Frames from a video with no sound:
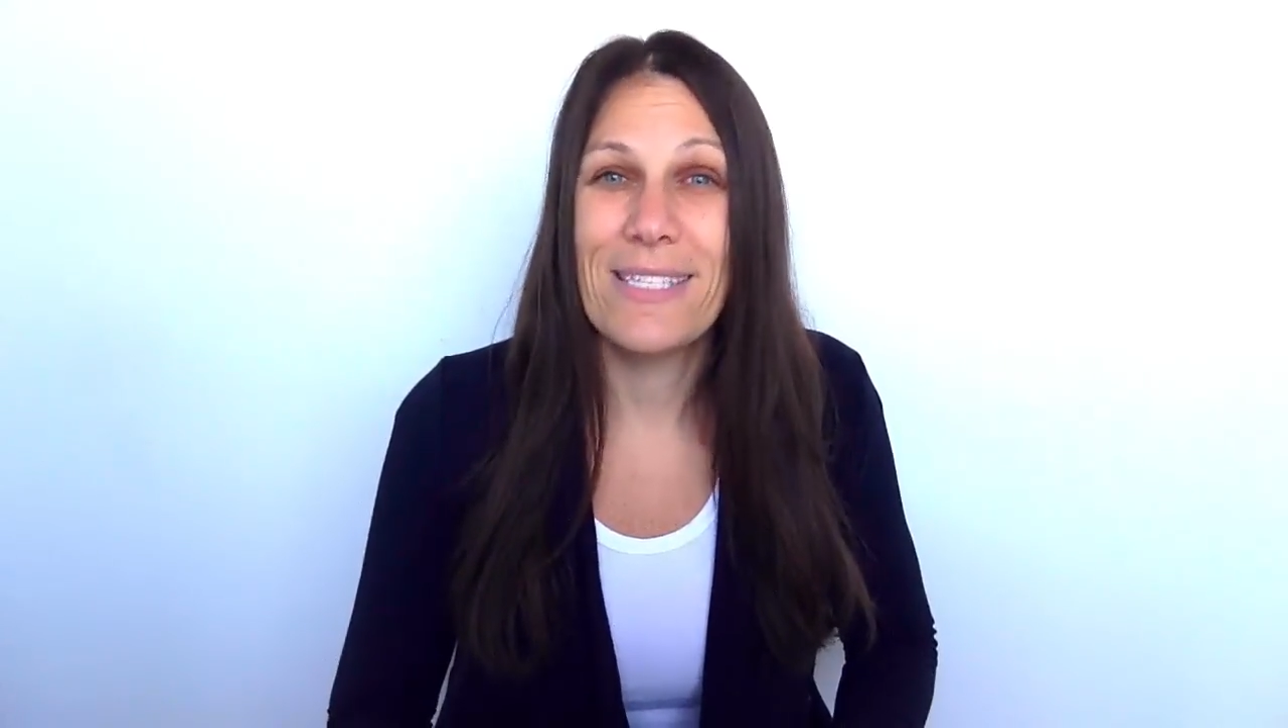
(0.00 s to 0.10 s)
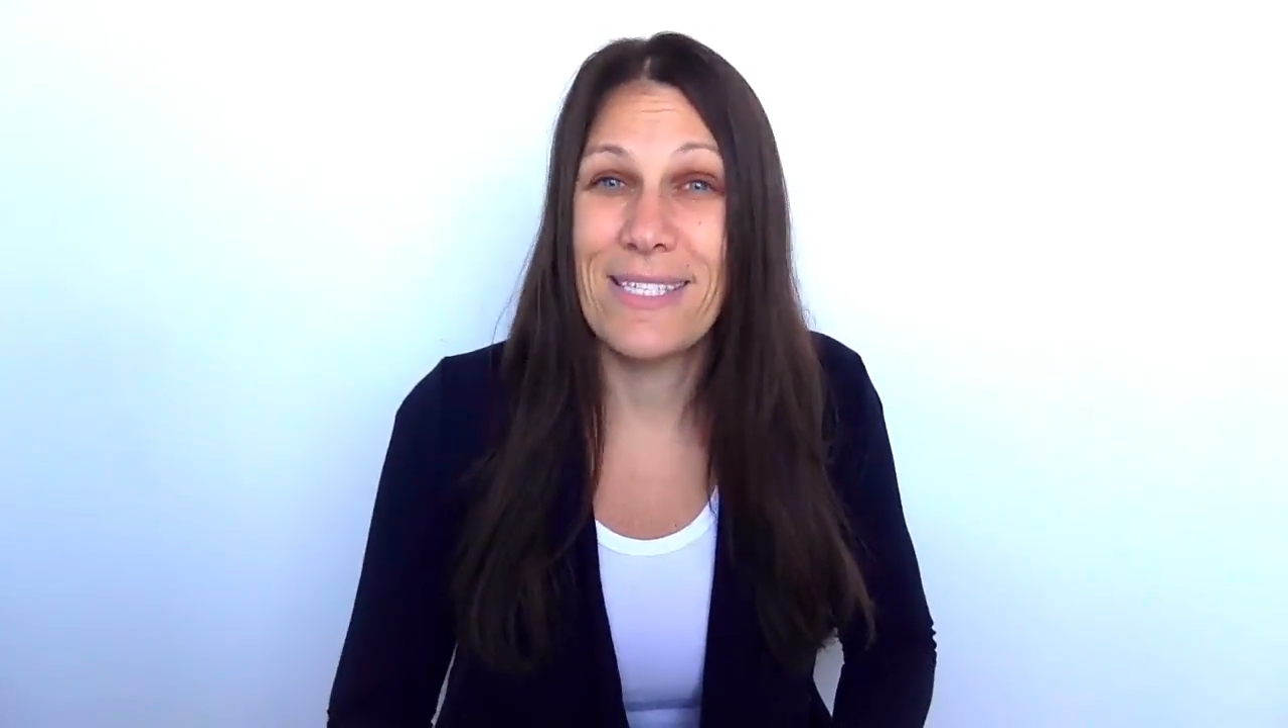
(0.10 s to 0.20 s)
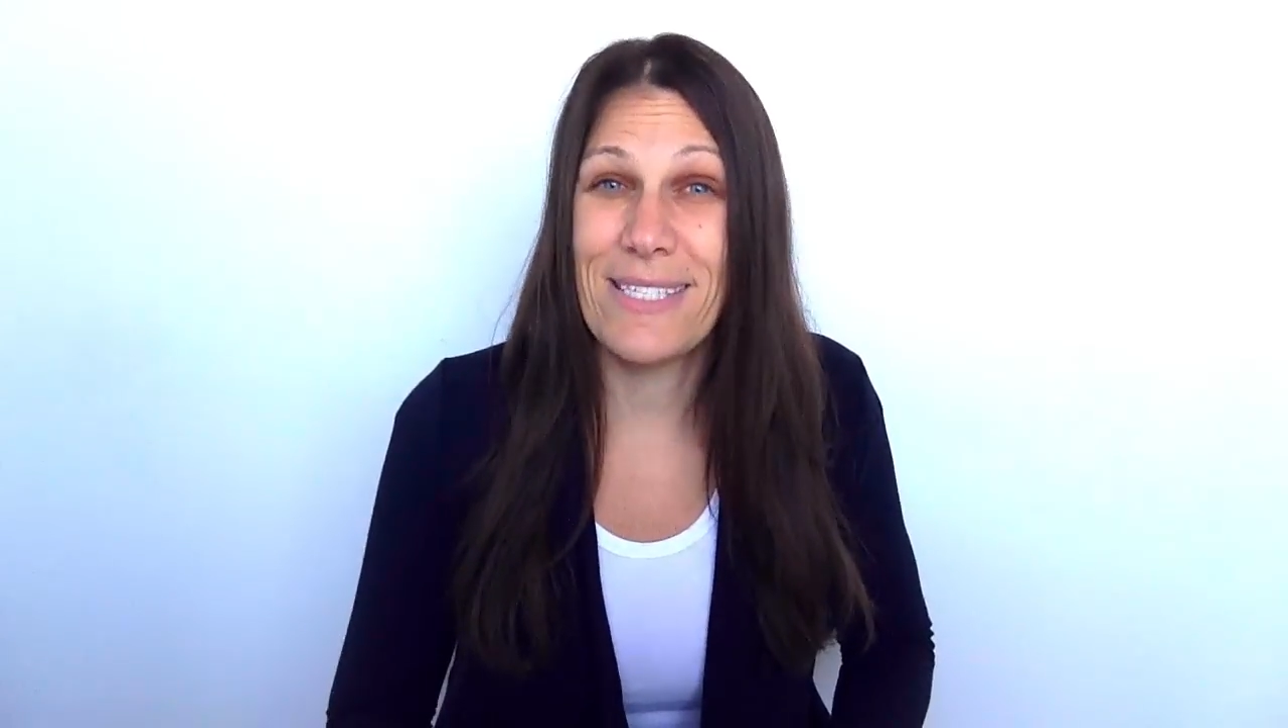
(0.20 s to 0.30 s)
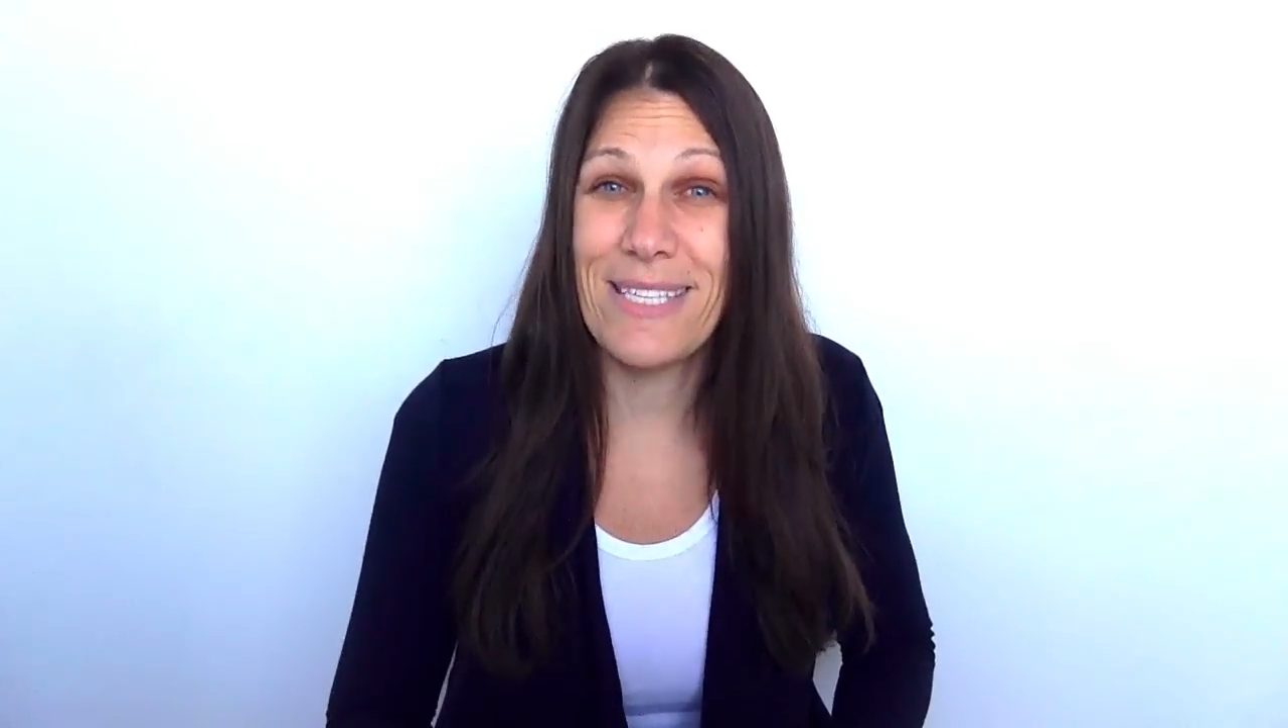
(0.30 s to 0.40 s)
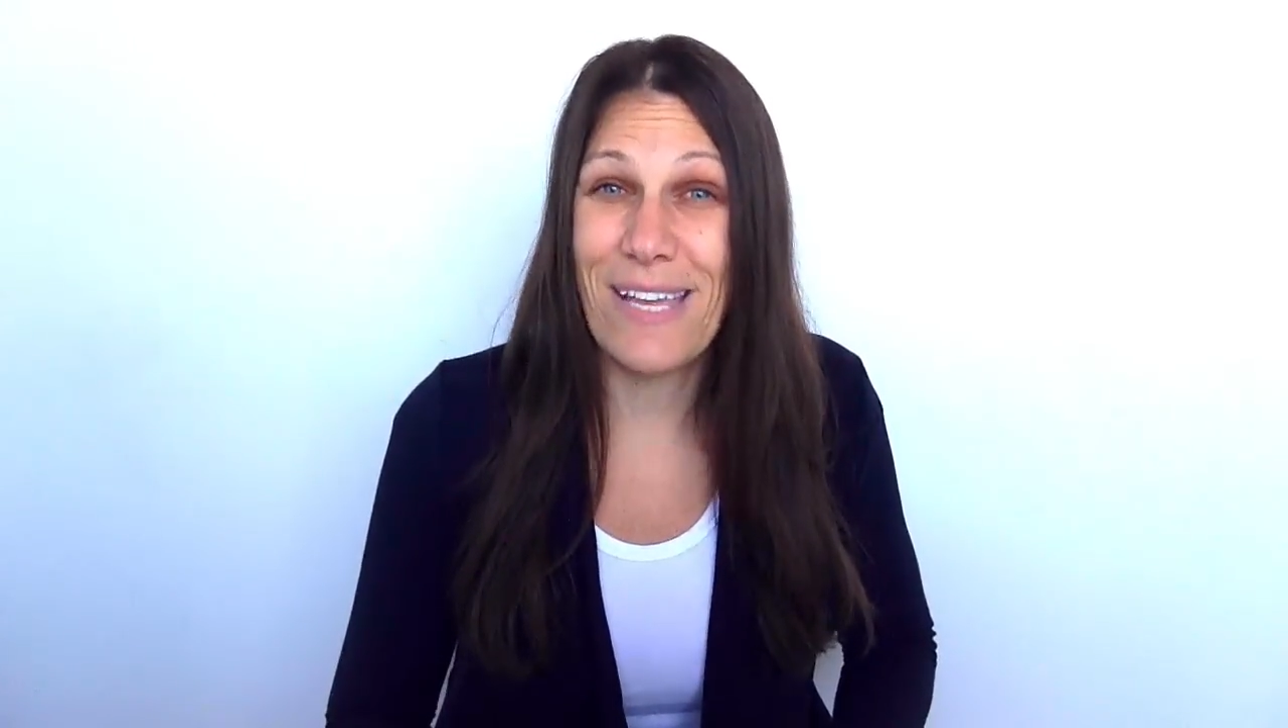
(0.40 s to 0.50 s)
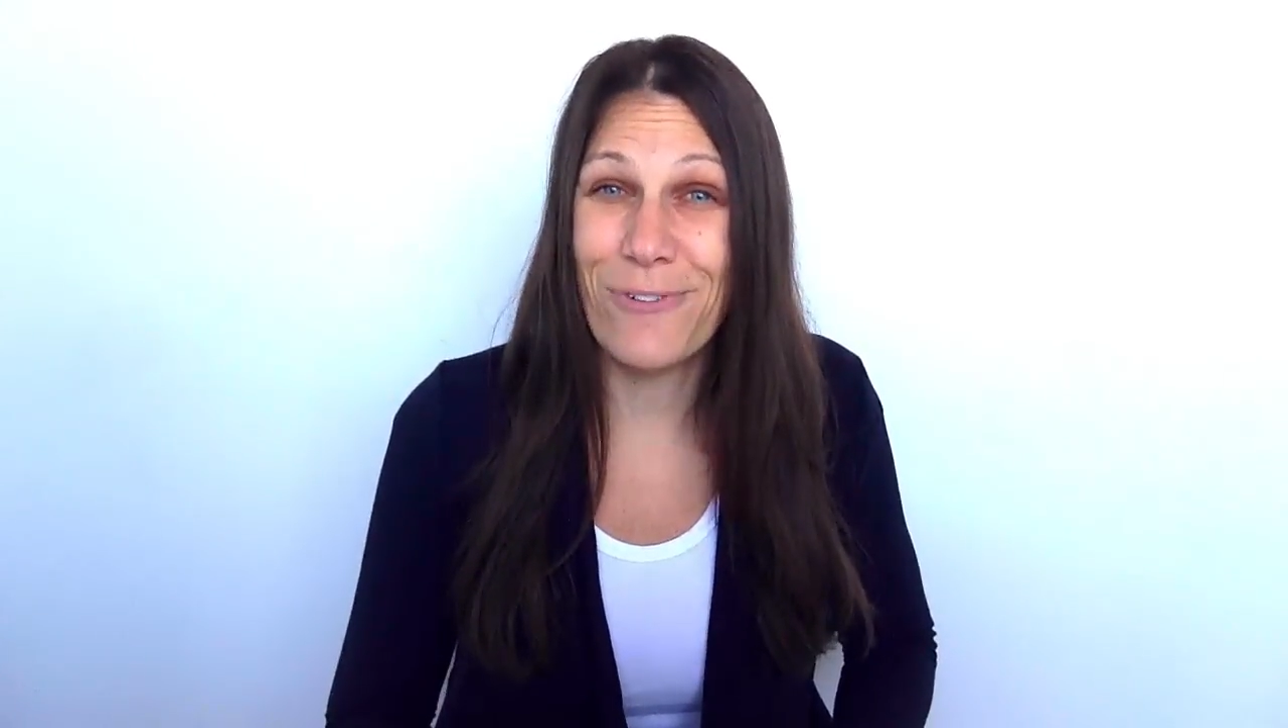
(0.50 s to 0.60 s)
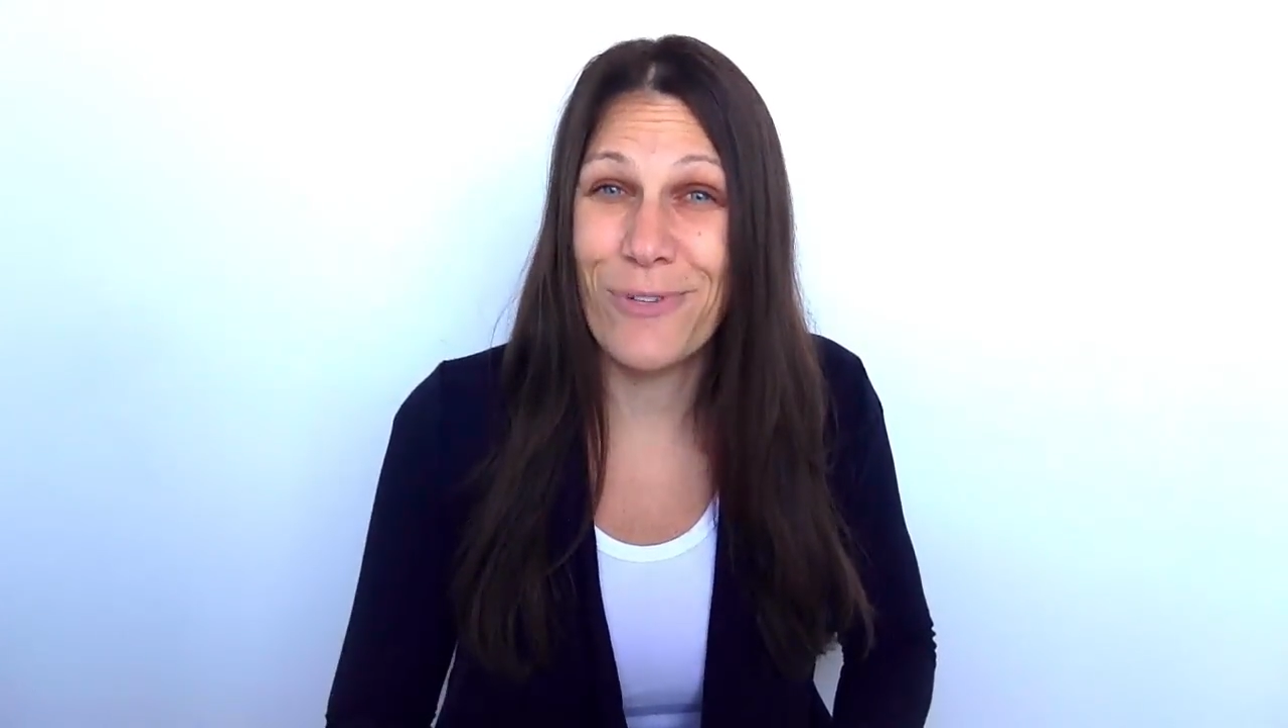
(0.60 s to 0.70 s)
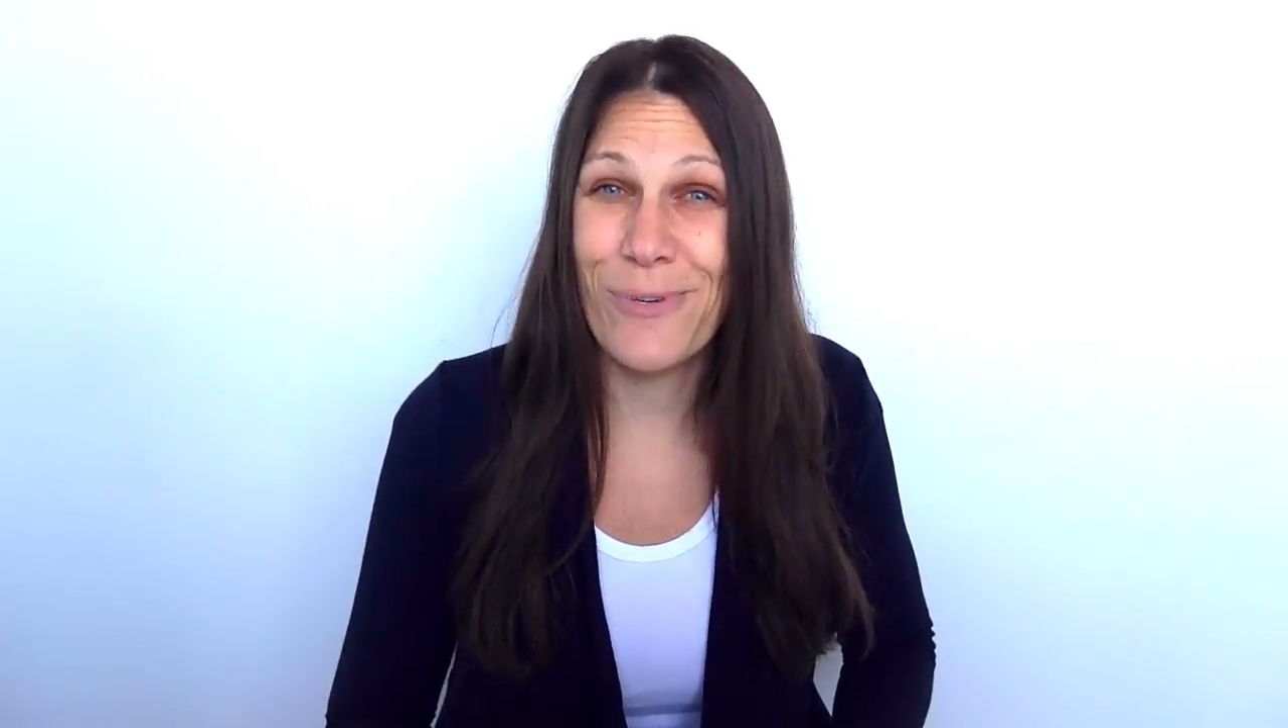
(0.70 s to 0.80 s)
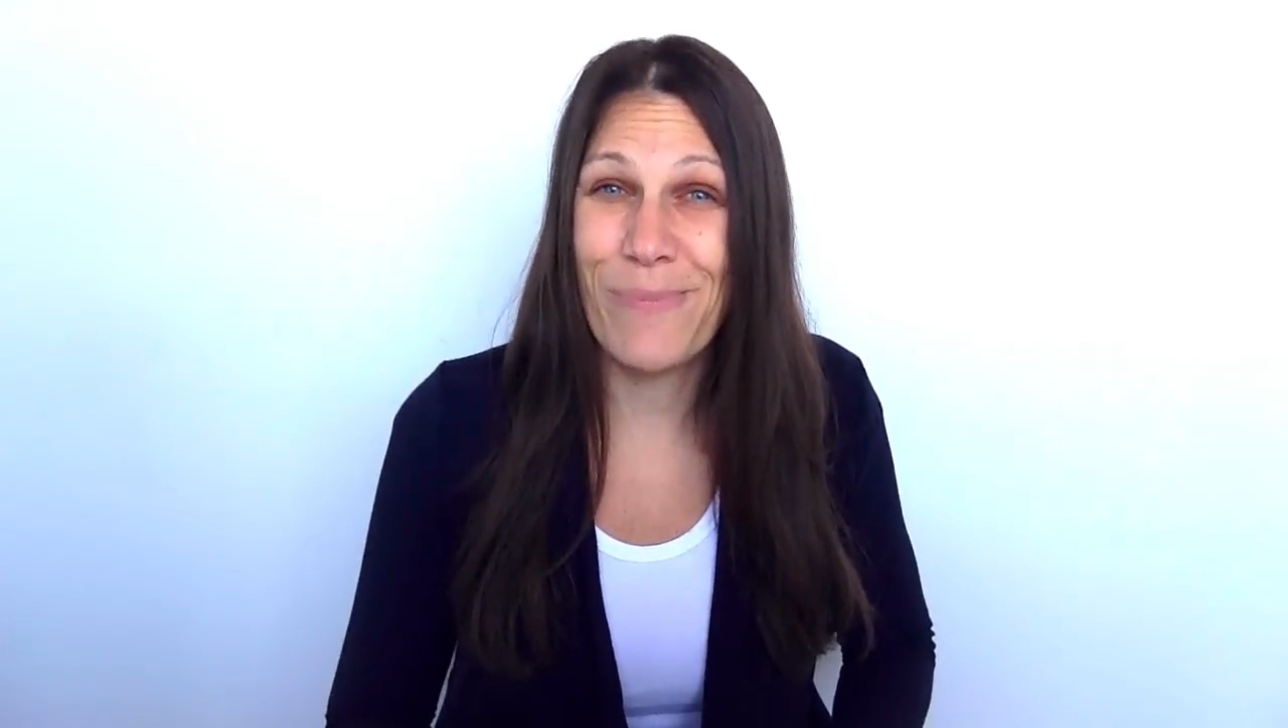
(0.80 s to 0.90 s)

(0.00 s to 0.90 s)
to schedule your